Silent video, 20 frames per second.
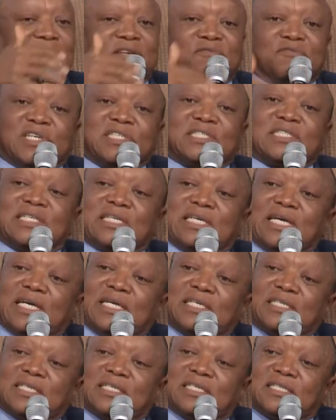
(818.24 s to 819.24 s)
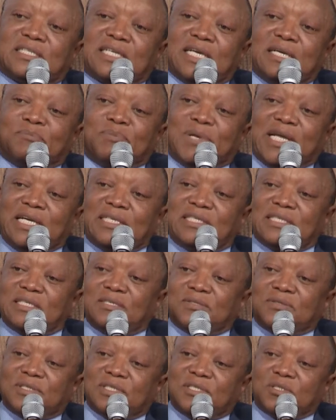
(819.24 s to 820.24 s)
investigation take place
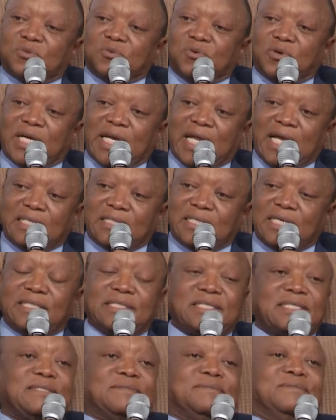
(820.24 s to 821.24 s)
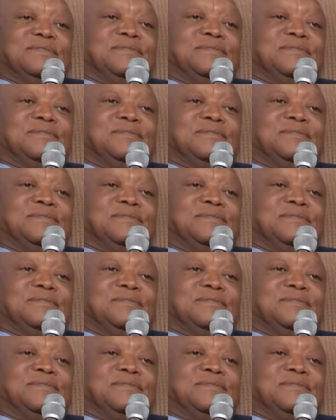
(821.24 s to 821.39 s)
into this organization.